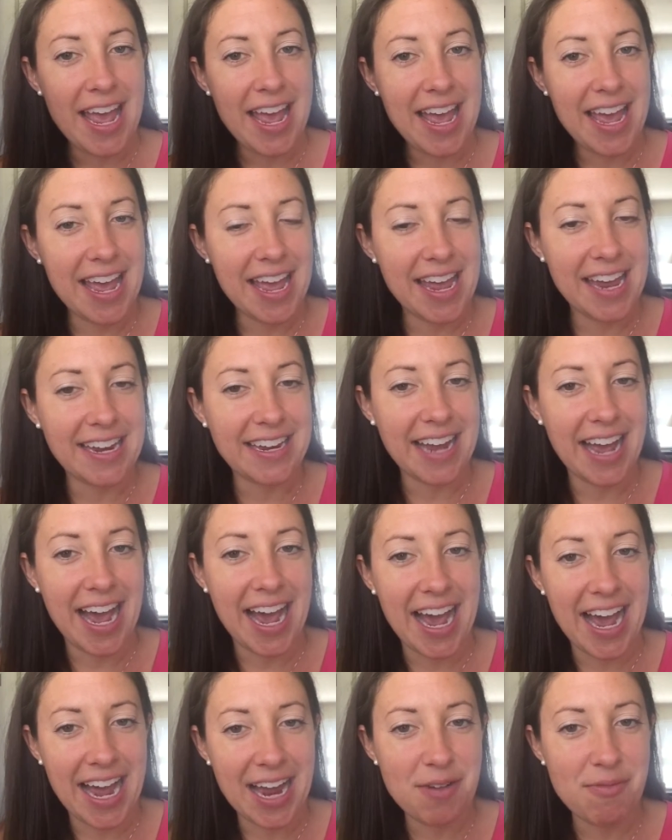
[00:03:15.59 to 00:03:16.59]
and
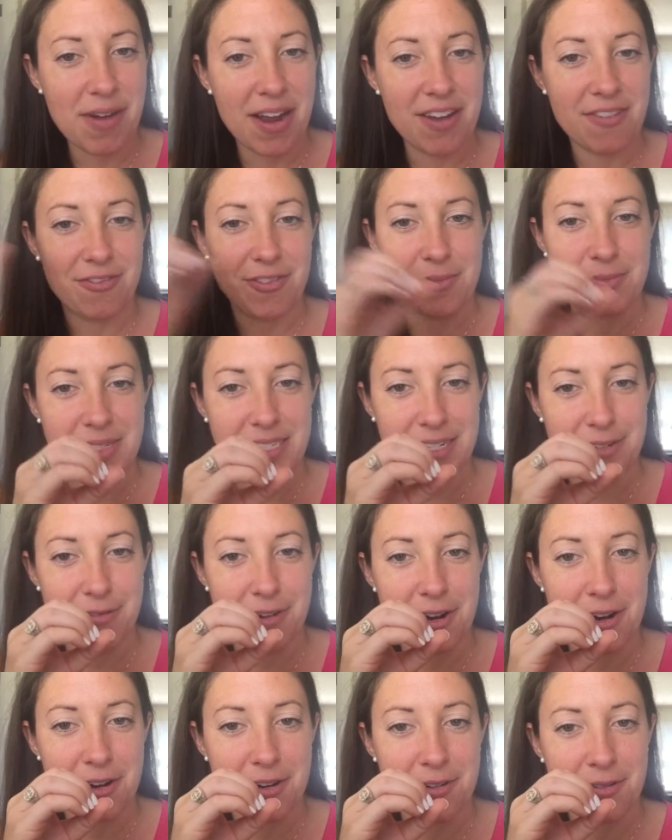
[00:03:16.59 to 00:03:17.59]
I went from
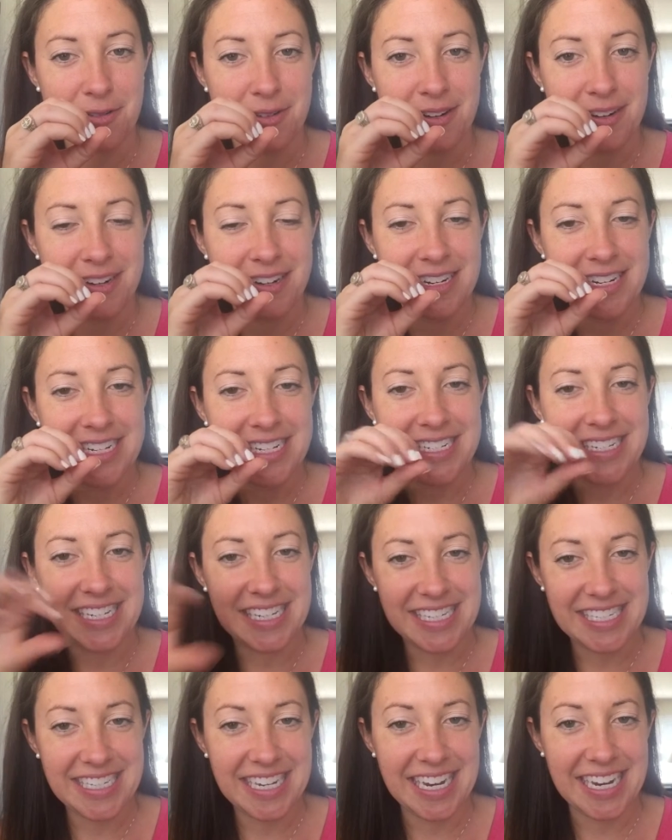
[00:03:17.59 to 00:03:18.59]
0
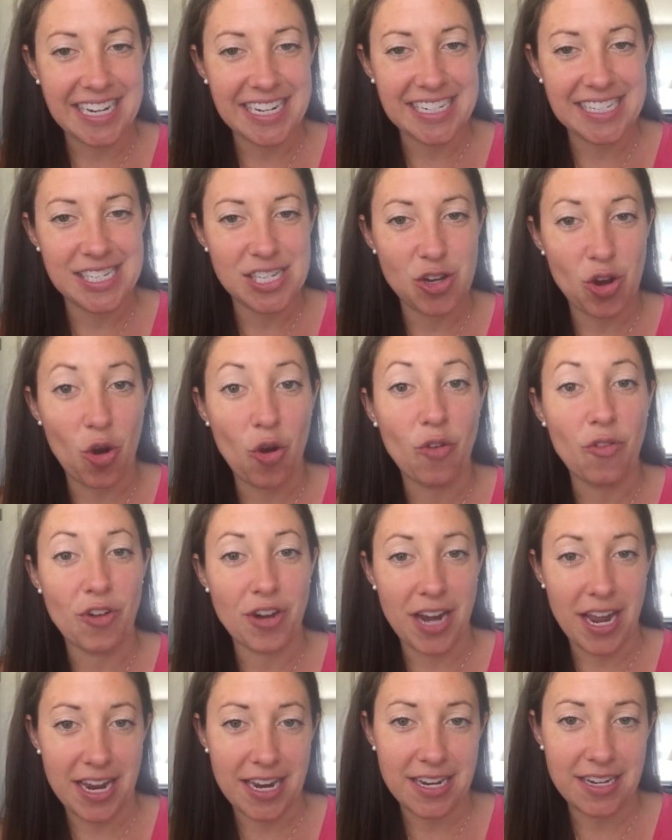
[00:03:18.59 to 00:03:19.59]
to 6
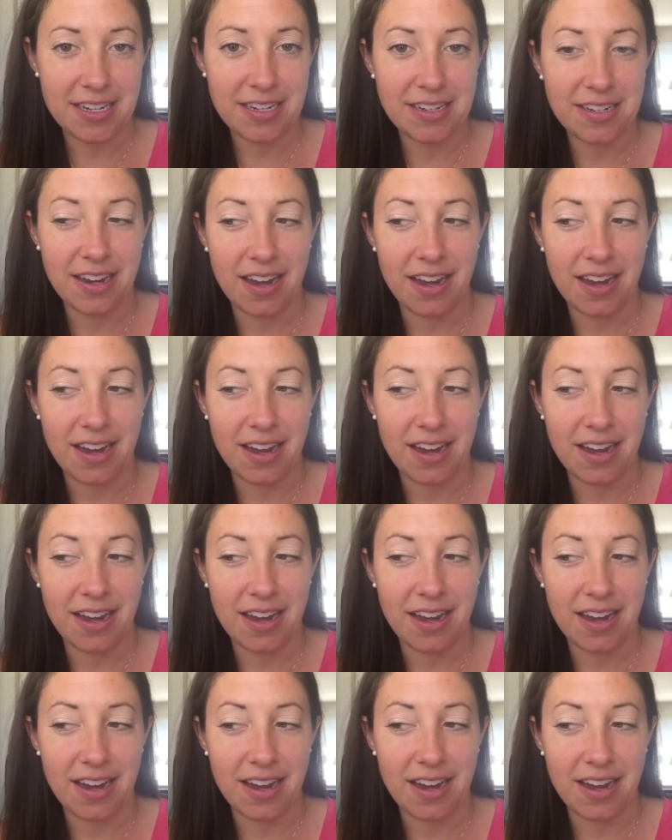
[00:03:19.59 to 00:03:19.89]
overnight.